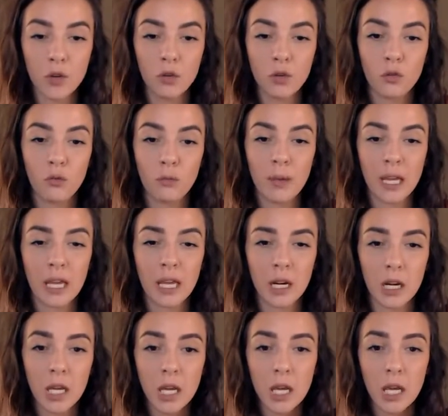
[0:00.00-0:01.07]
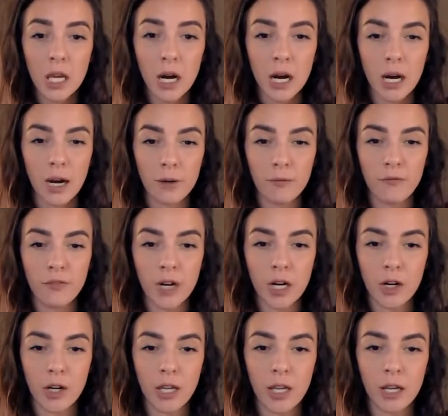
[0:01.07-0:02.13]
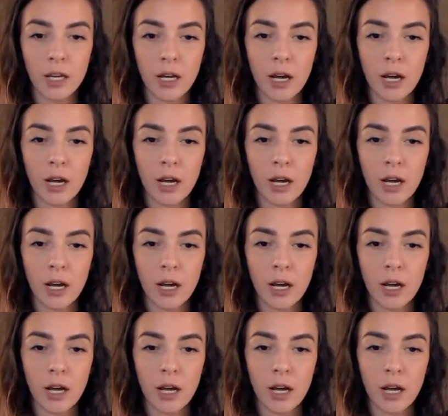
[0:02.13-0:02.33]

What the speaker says: you've been very